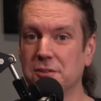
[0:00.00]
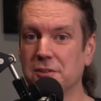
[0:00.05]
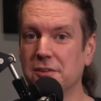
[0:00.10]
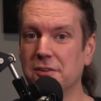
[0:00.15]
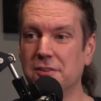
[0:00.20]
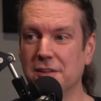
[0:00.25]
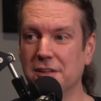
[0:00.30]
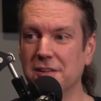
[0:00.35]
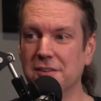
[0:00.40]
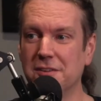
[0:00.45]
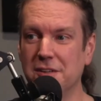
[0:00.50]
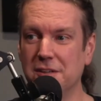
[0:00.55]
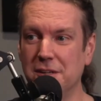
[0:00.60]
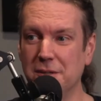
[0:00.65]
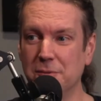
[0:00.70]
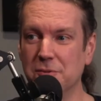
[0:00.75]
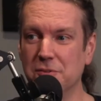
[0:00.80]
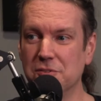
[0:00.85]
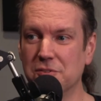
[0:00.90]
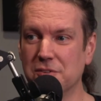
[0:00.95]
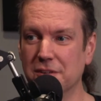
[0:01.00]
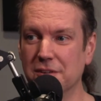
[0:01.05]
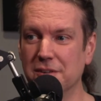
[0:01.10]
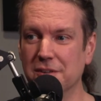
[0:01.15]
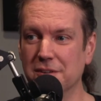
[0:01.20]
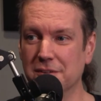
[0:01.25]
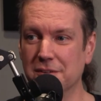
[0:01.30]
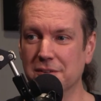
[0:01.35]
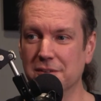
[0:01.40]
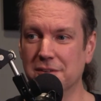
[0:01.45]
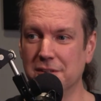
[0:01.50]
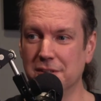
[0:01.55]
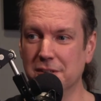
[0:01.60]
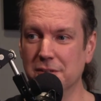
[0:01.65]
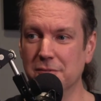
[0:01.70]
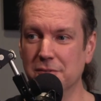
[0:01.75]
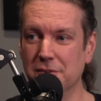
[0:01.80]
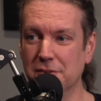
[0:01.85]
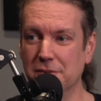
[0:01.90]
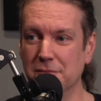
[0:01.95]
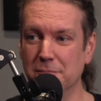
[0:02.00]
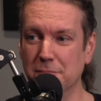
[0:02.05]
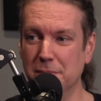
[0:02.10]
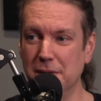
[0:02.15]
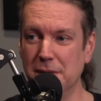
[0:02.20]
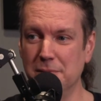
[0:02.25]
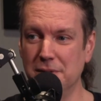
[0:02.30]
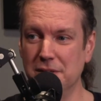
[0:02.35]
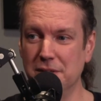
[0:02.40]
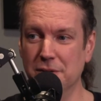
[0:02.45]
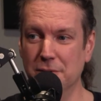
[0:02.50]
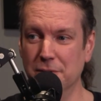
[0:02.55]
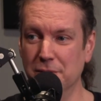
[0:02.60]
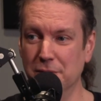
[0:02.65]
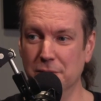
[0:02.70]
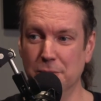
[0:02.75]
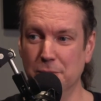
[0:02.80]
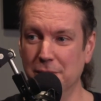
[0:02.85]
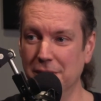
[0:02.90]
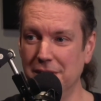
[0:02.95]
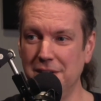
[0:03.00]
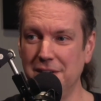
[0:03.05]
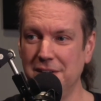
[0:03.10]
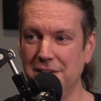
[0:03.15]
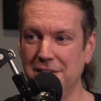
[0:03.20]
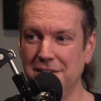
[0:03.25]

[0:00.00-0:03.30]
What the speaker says: think that he was going to give Baby Yoda away?